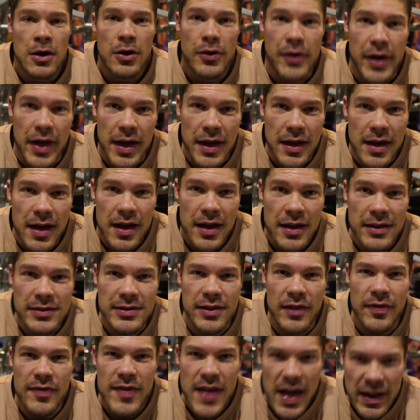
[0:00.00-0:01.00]
Okay guys,
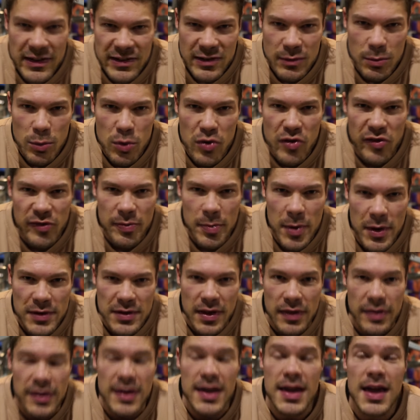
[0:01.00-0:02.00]
the next
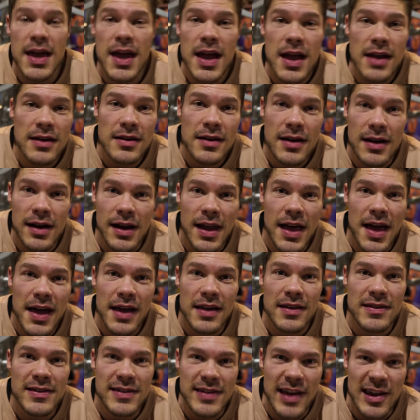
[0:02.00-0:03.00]
movement, the
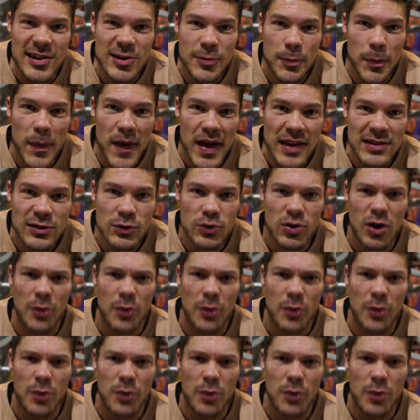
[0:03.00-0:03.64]
incline chest press.